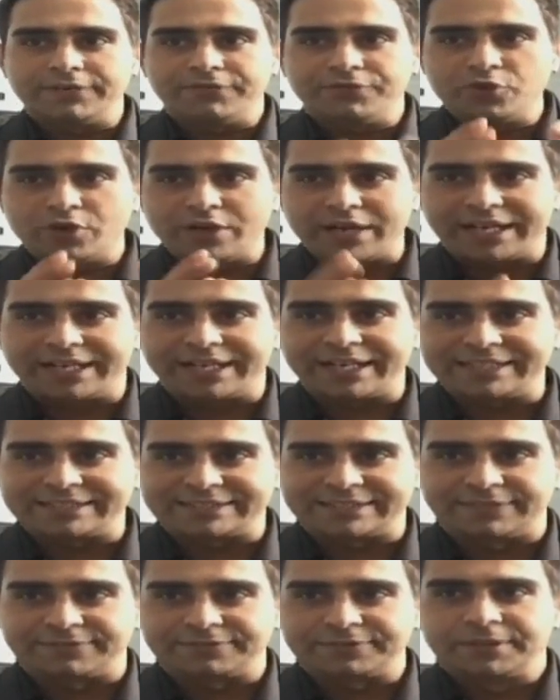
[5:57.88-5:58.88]
if you're
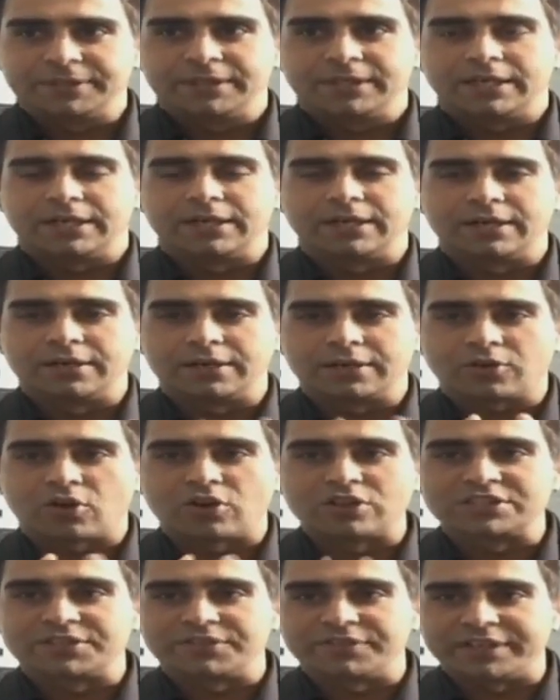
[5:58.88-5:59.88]
aggressive,
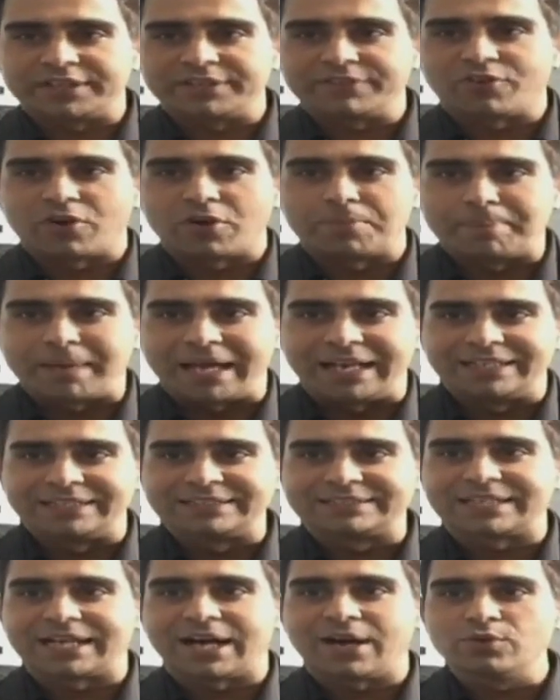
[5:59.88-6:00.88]
conservative, or
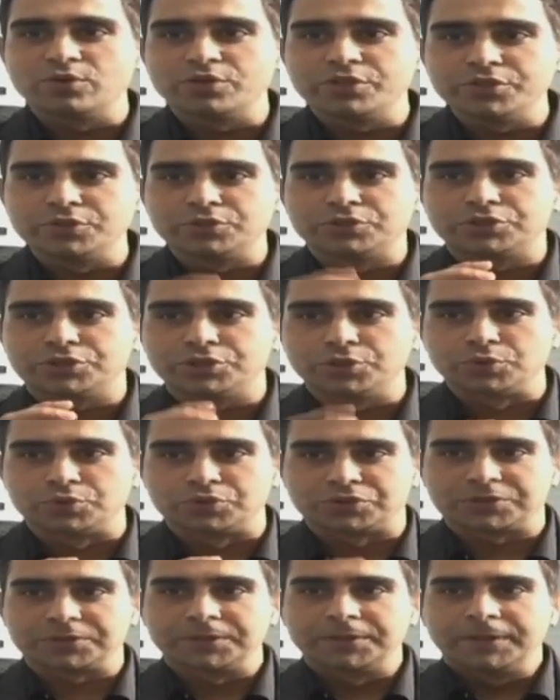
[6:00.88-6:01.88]
balanced, how do you
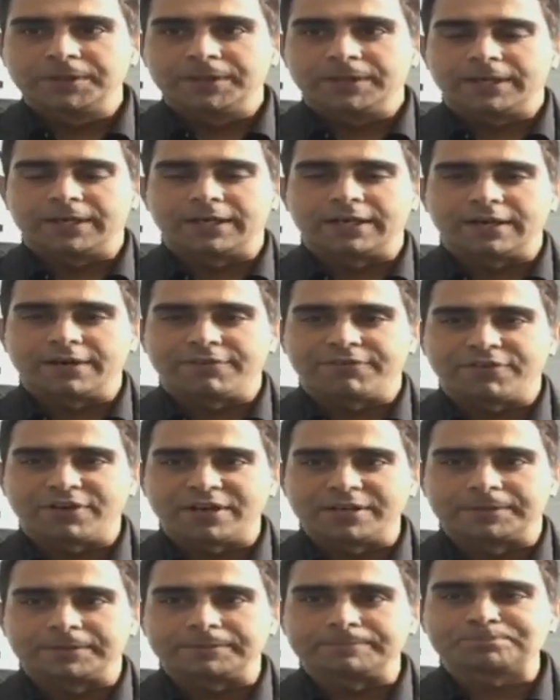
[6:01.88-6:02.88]
choose a
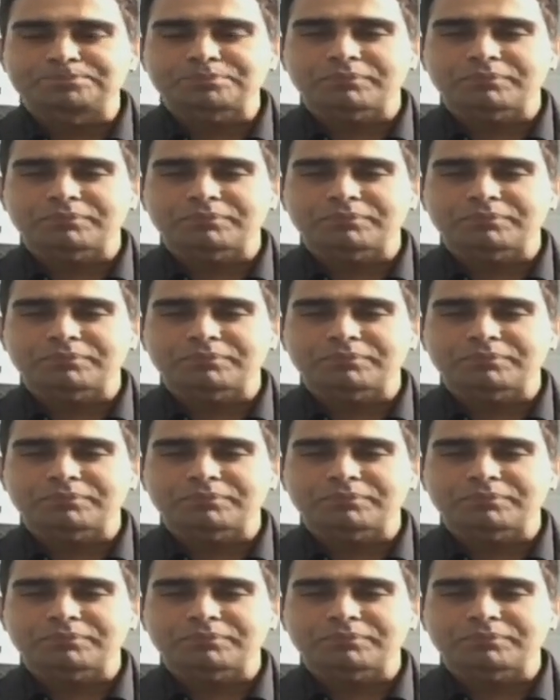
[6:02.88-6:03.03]
fund?